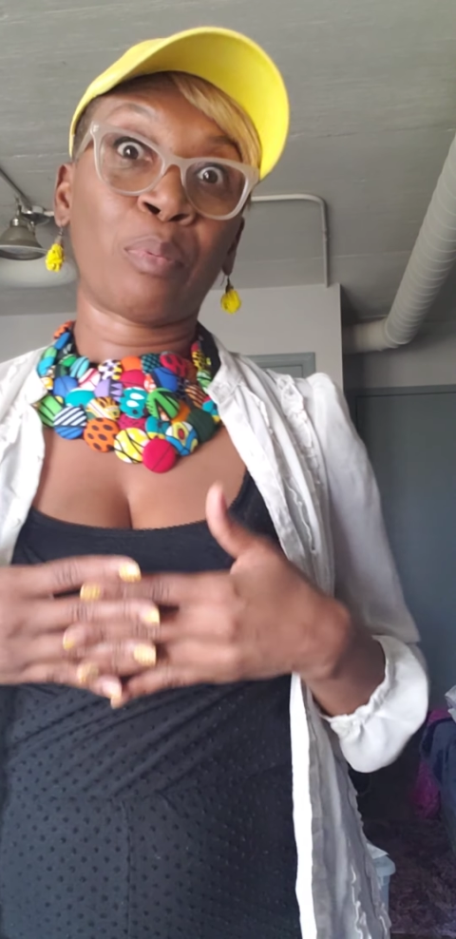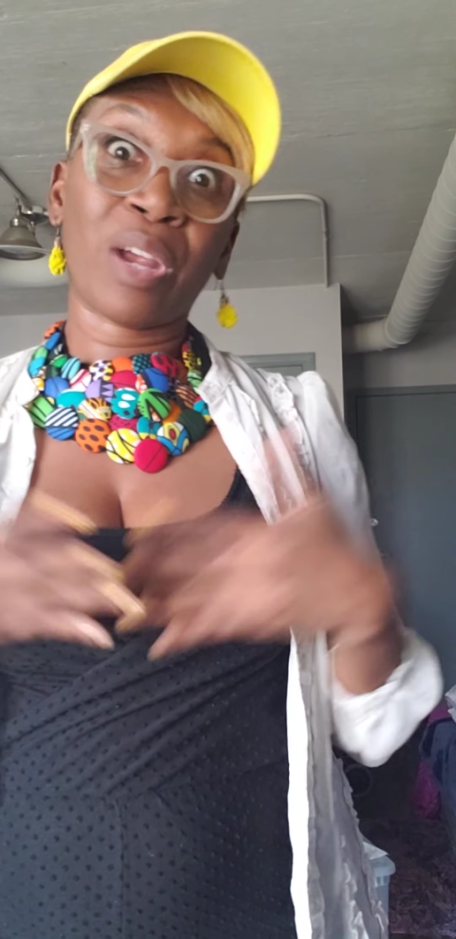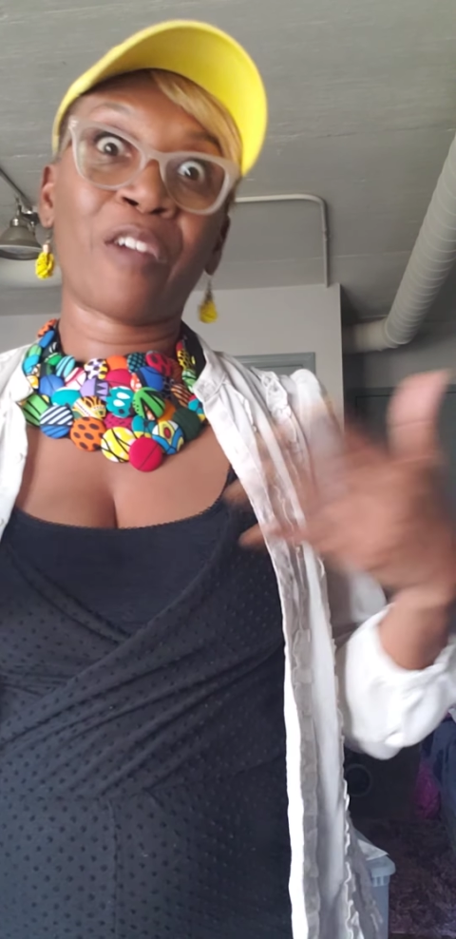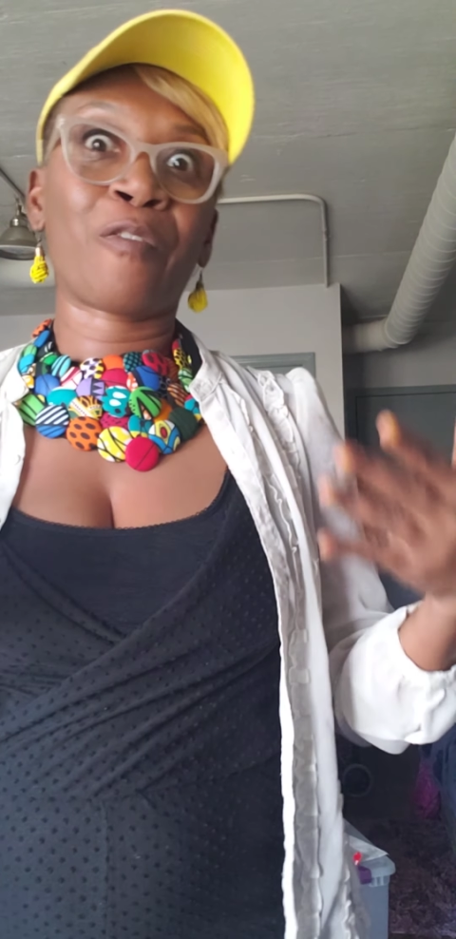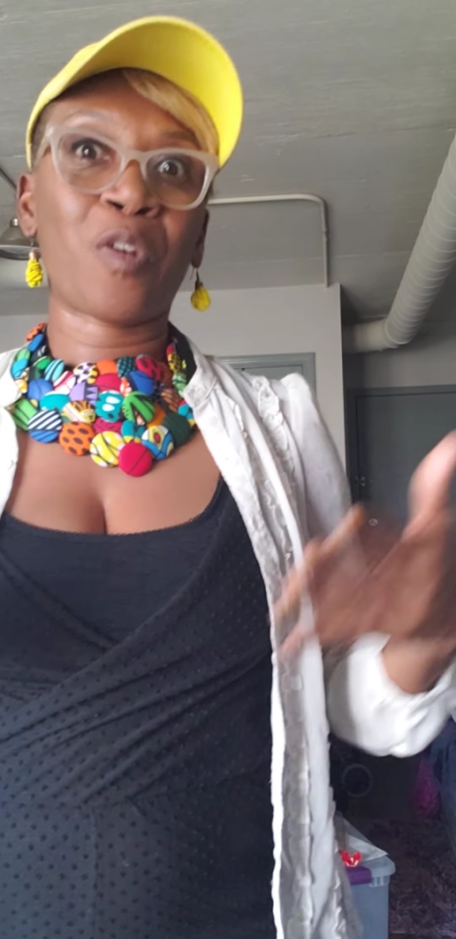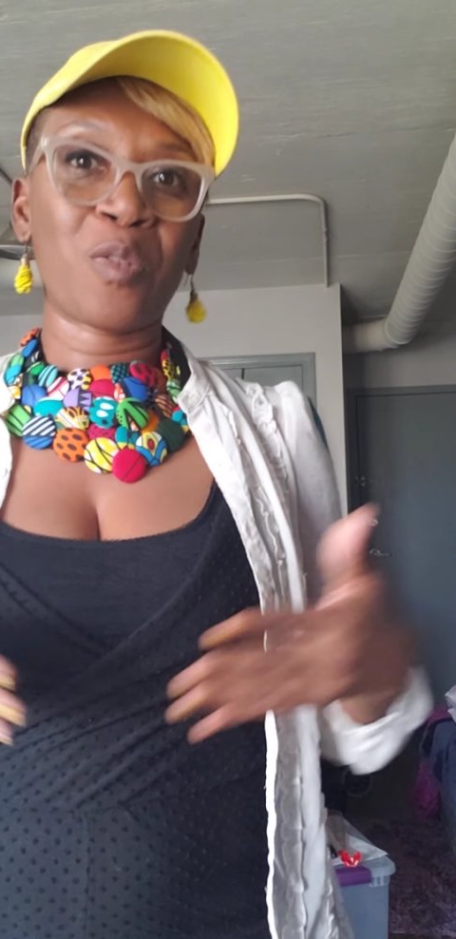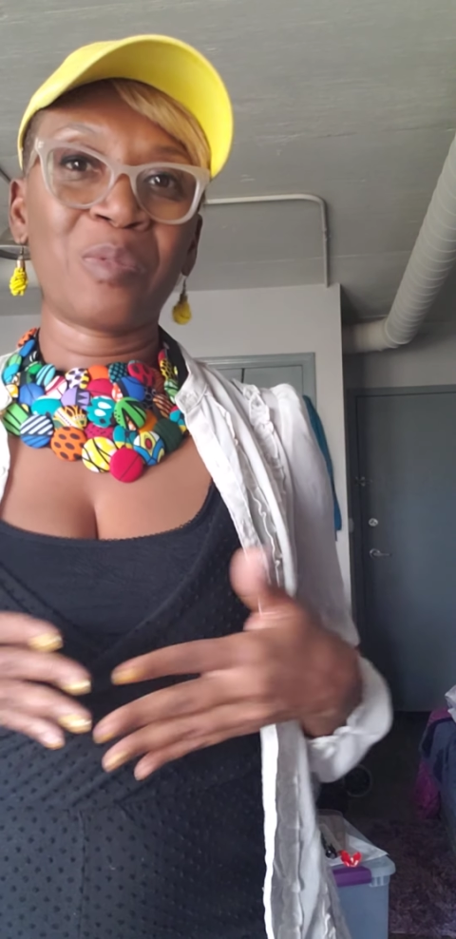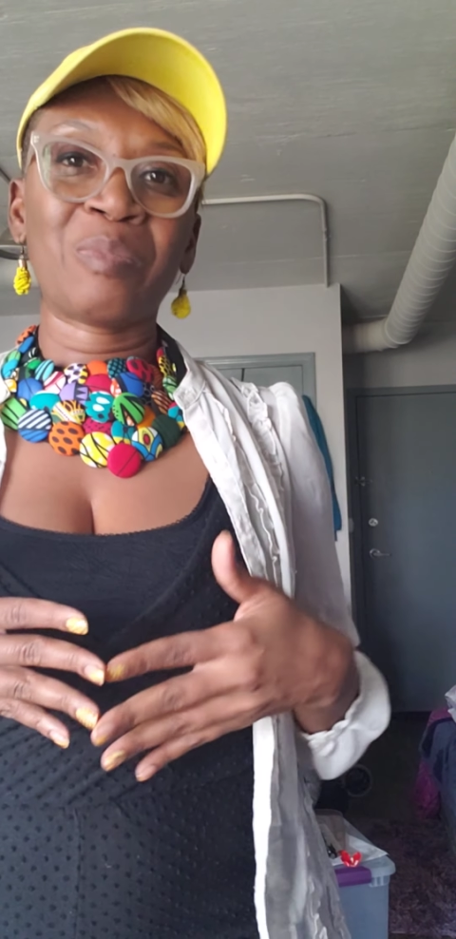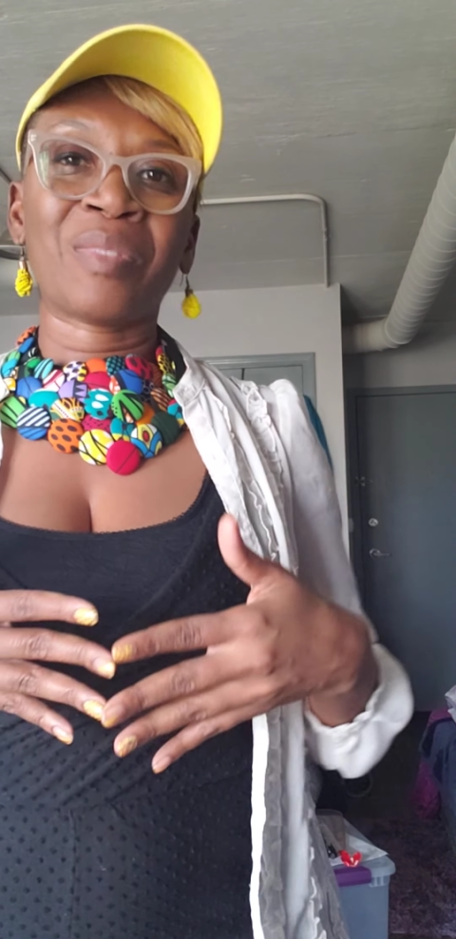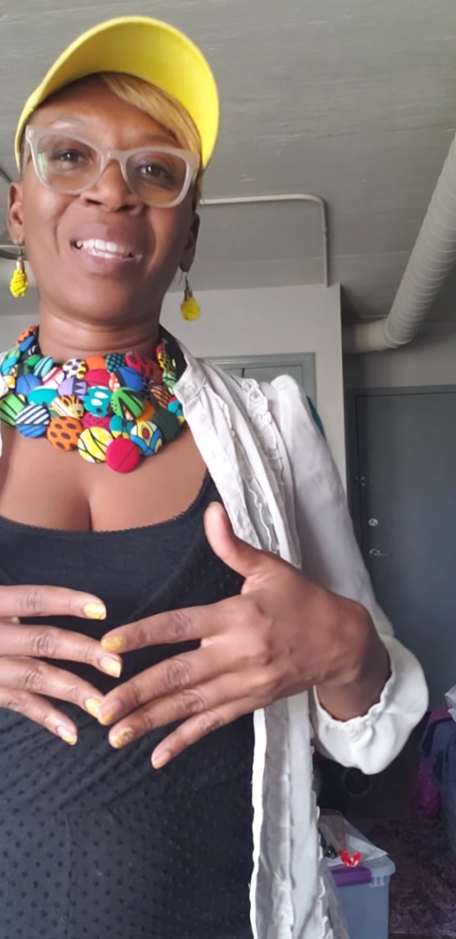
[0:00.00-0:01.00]
Prayerful
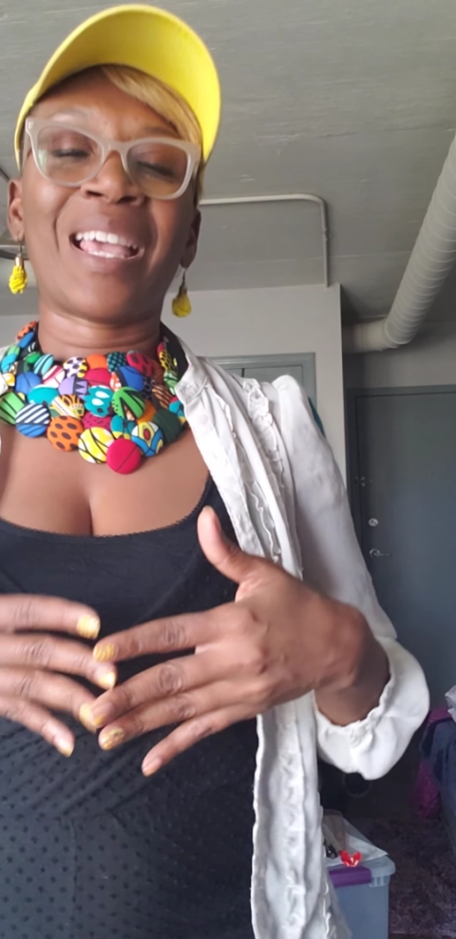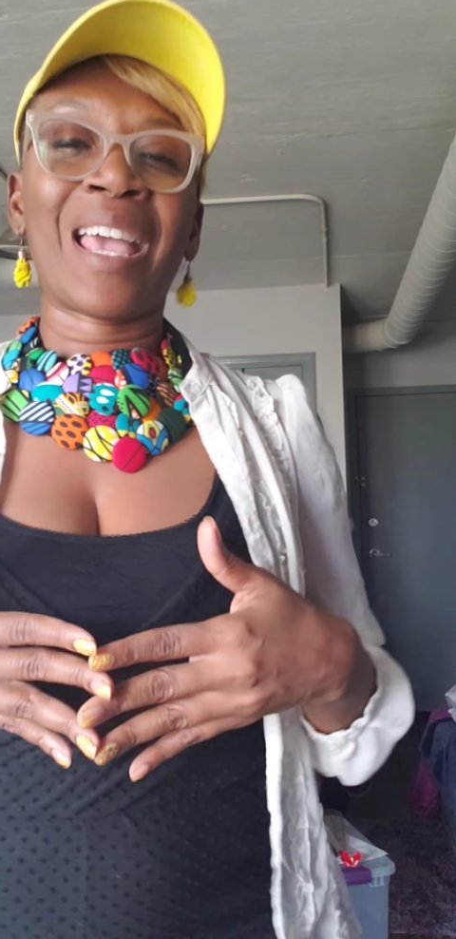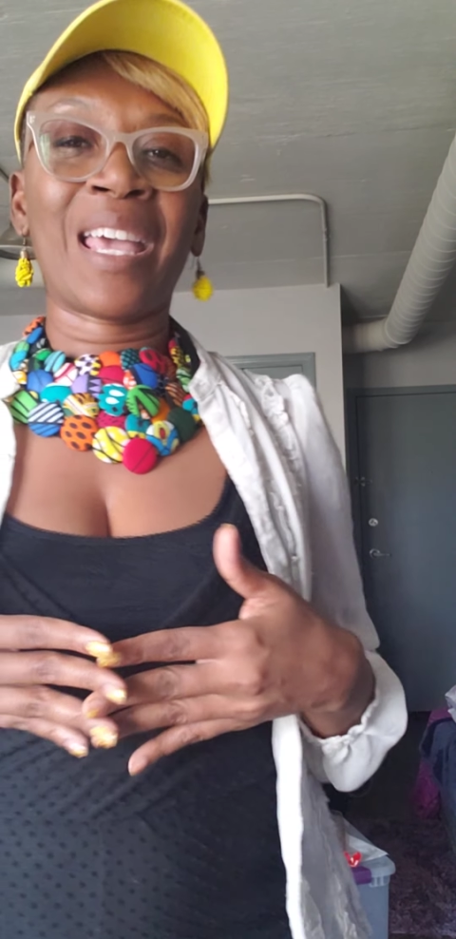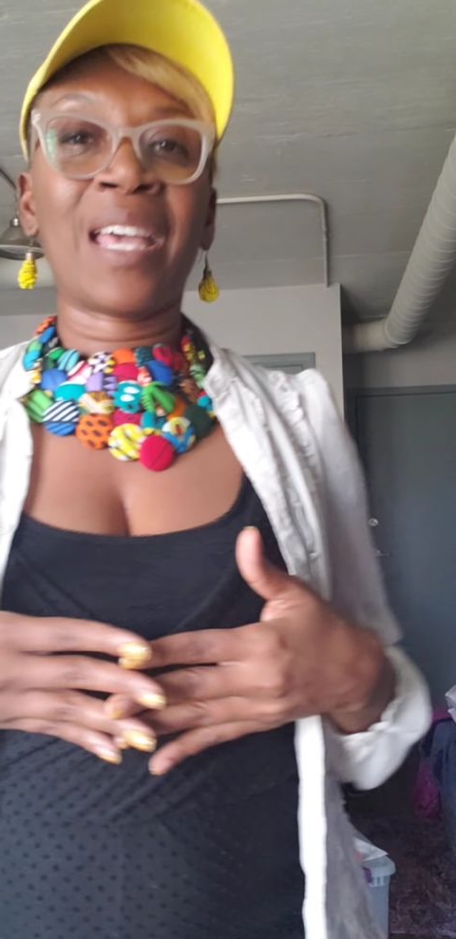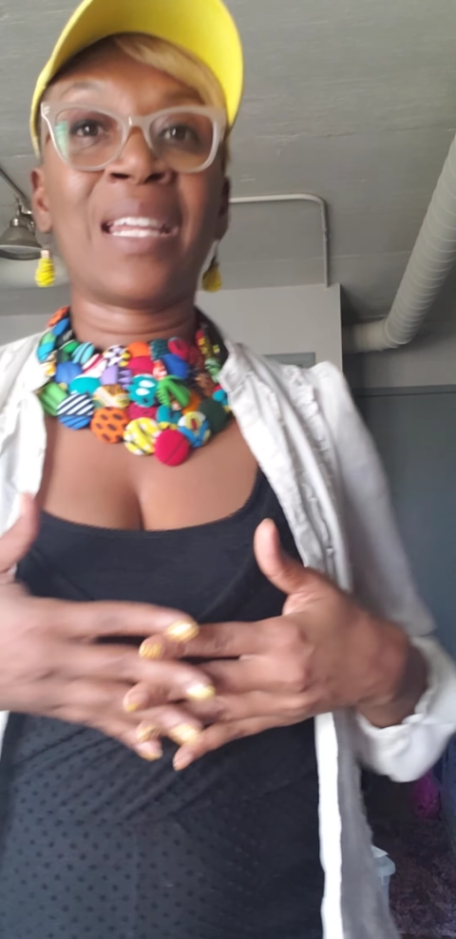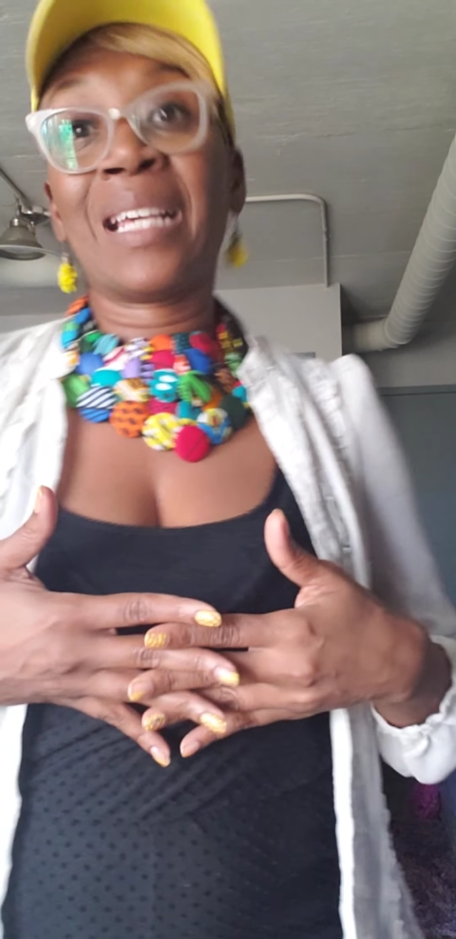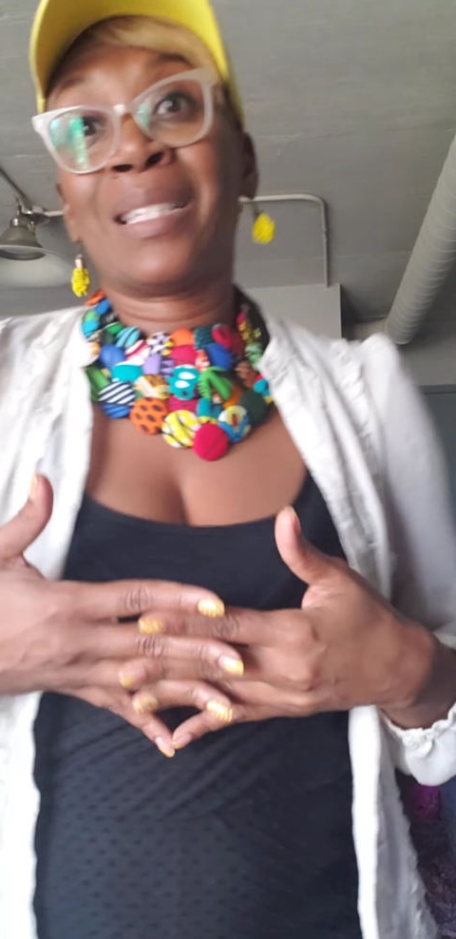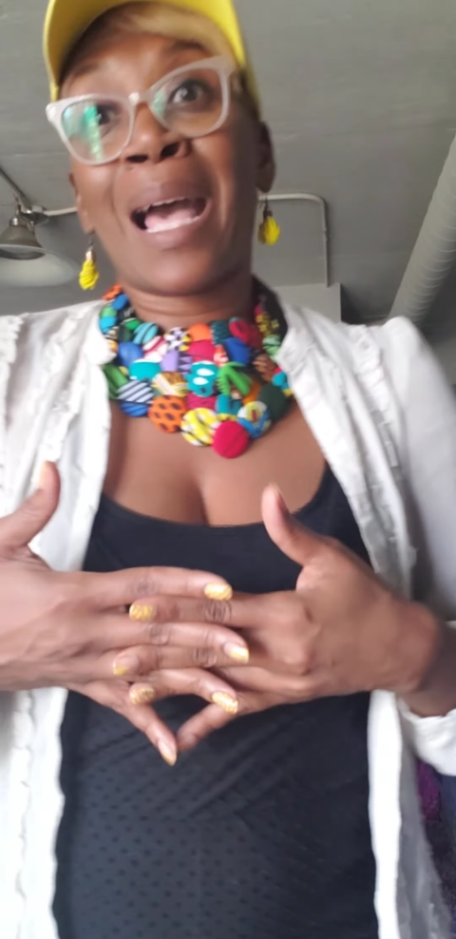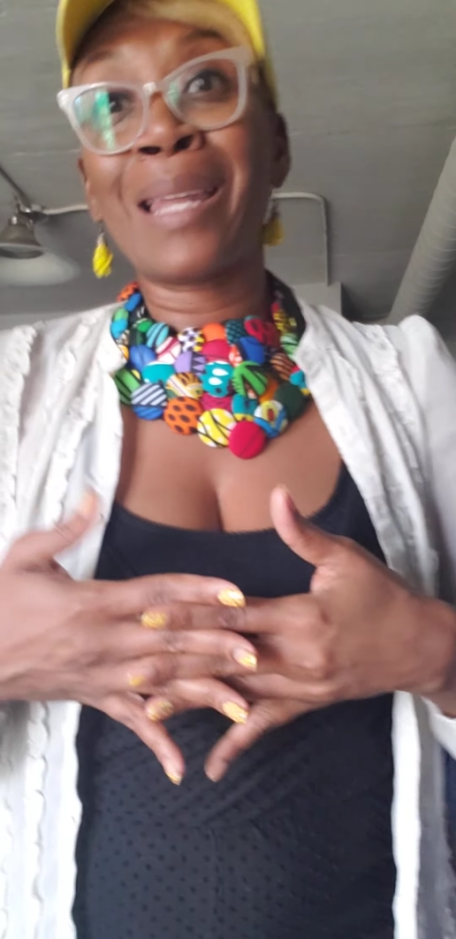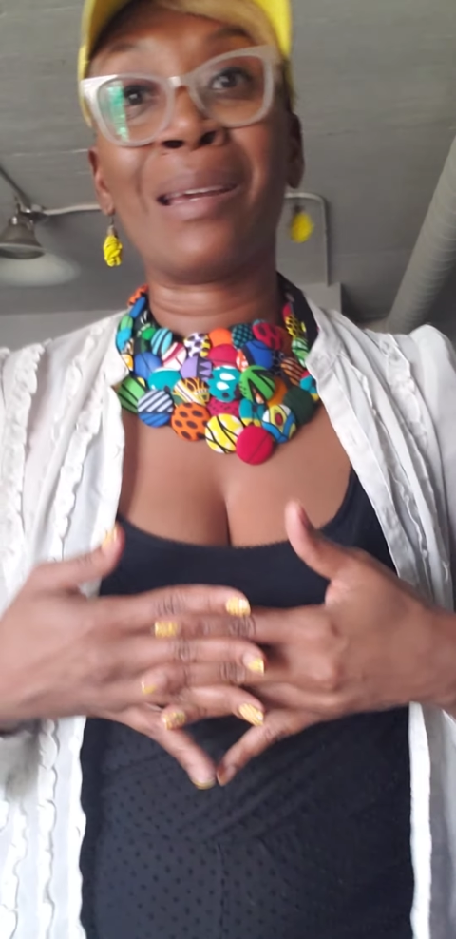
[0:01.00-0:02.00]
and
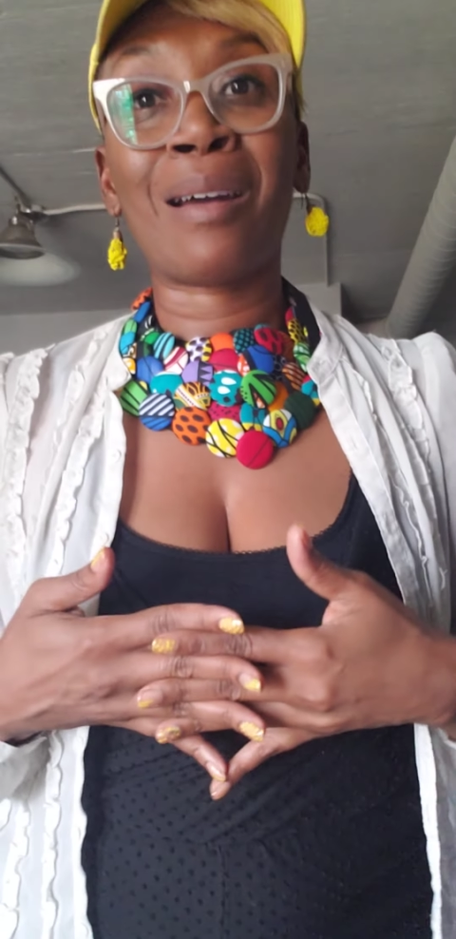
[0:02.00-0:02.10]
excited